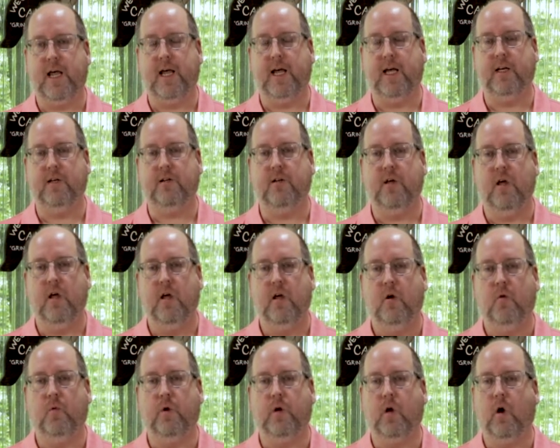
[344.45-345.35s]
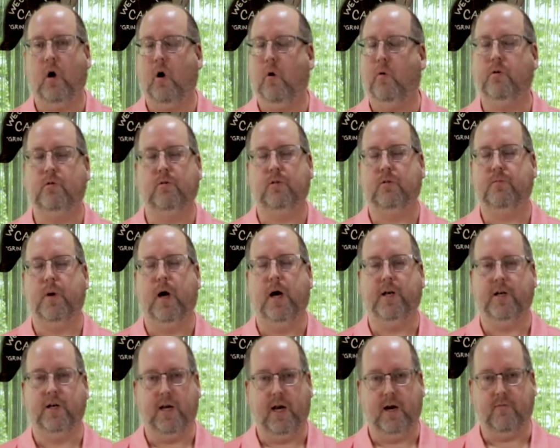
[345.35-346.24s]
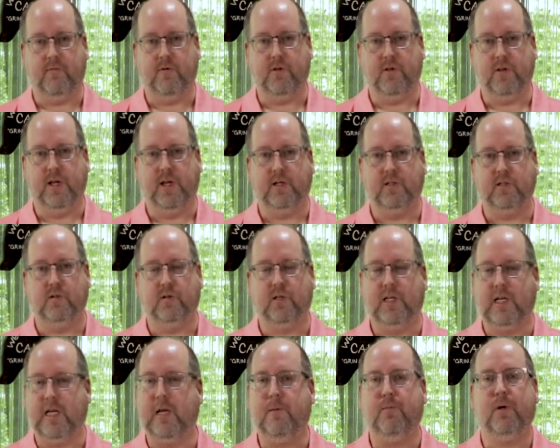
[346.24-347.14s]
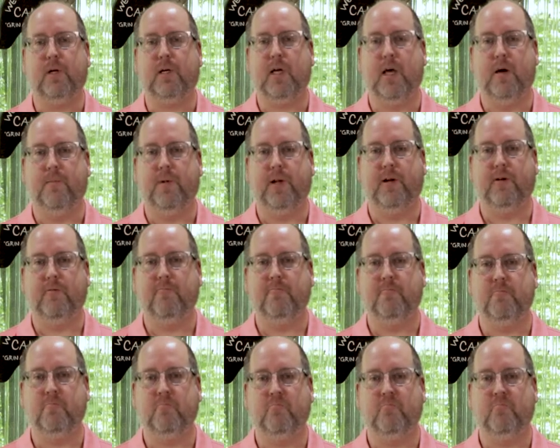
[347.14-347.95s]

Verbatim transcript: and we always respond to everything, so keep it coming.